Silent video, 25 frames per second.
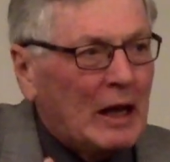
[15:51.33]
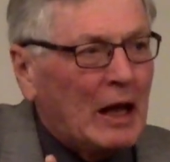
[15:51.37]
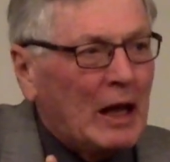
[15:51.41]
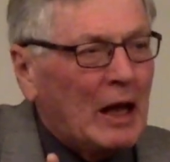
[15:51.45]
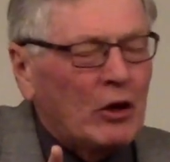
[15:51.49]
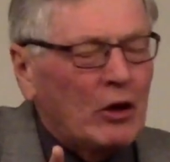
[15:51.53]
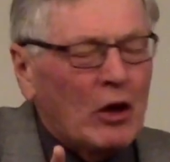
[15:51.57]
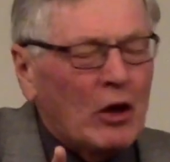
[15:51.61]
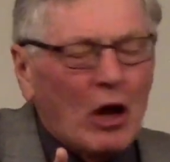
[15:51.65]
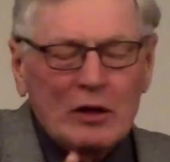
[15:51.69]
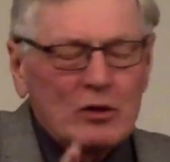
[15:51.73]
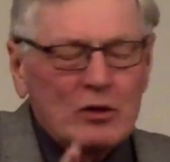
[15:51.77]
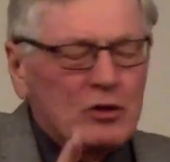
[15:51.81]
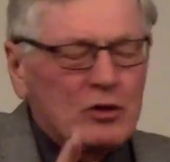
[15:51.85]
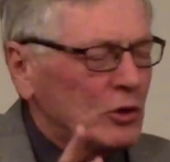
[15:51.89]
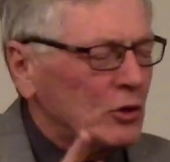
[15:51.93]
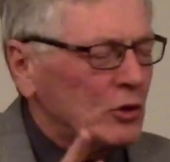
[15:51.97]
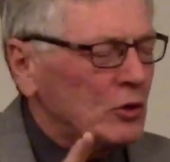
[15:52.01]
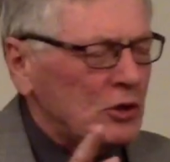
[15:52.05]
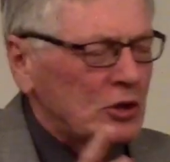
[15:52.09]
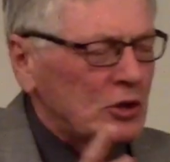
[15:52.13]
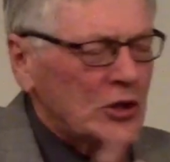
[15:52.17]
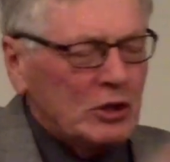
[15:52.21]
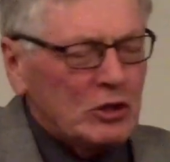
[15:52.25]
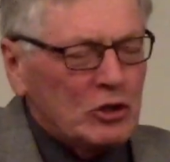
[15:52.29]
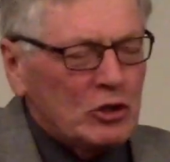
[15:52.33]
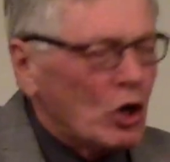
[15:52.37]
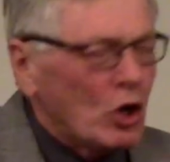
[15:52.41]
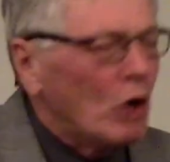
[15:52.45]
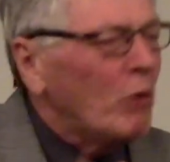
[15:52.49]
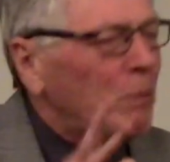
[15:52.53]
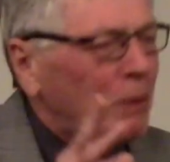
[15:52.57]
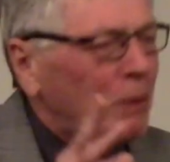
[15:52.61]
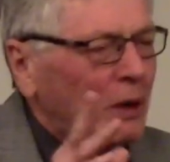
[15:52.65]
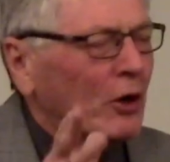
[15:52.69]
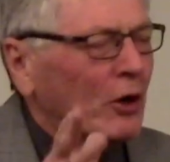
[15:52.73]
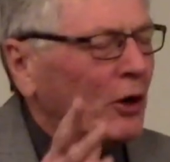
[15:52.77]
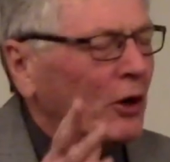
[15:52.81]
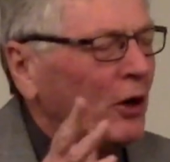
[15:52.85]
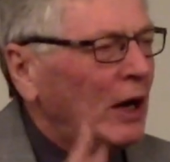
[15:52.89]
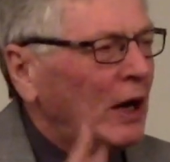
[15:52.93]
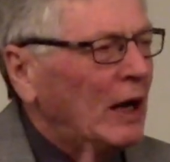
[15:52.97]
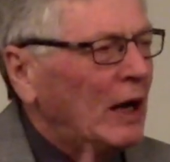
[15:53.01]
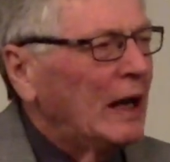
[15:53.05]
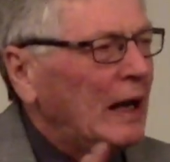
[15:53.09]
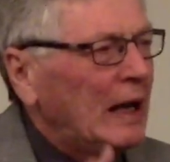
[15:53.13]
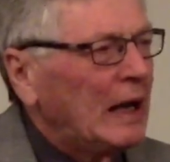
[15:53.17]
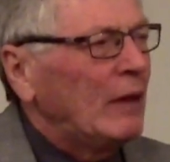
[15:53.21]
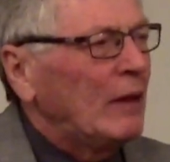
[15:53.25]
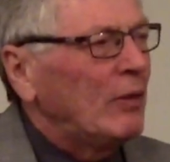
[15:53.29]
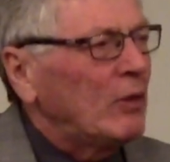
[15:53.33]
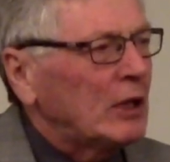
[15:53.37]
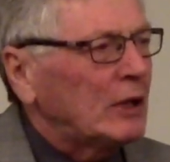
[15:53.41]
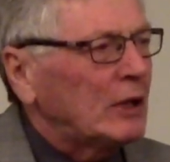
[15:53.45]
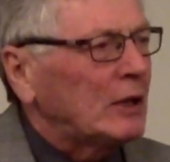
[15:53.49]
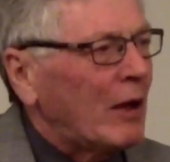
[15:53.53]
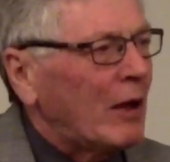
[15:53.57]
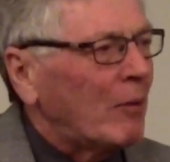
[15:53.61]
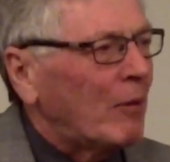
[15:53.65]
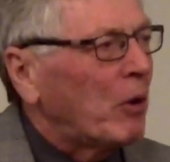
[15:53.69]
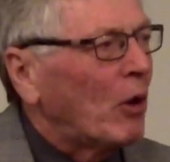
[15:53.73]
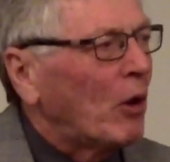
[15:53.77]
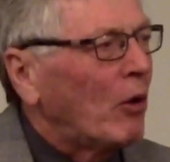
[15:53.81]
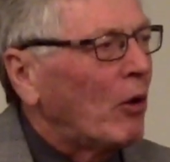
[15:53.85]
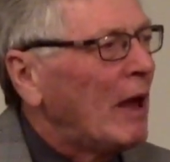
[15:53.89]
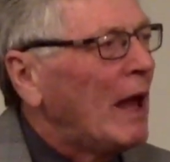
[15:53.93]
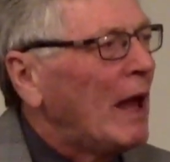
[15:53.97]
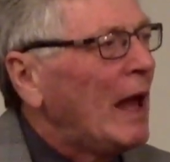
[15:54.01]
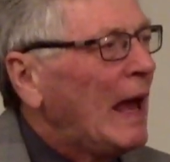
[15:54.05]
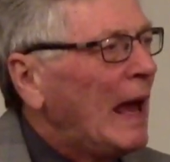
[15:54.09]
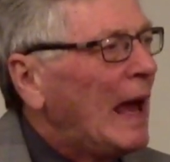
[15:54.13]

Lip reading: not Zeus, Jupiter in the temple,